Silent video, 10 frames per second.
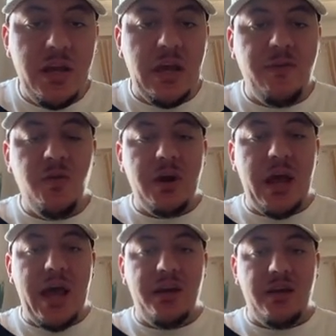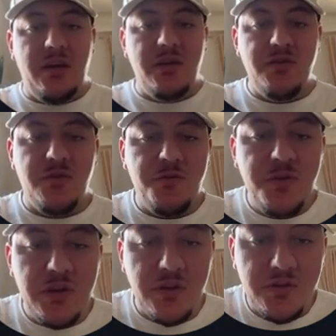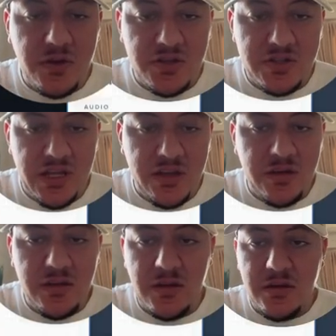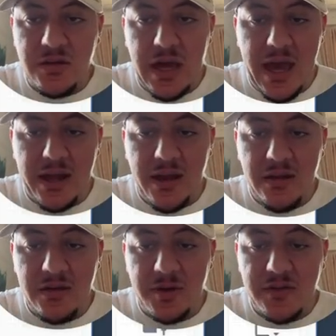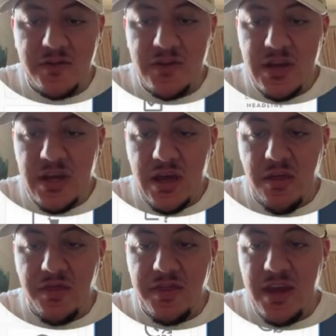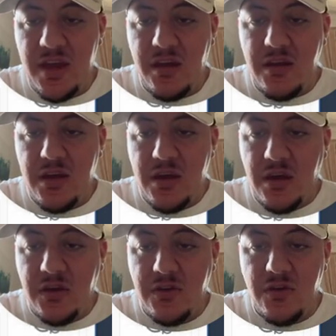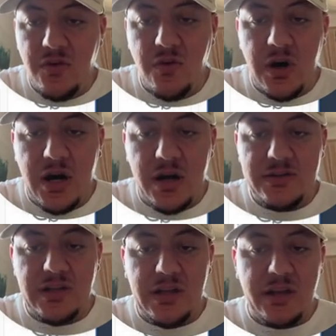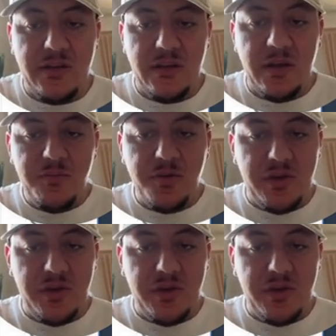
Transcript: If you want to add another field, you can just add element, and then you select an input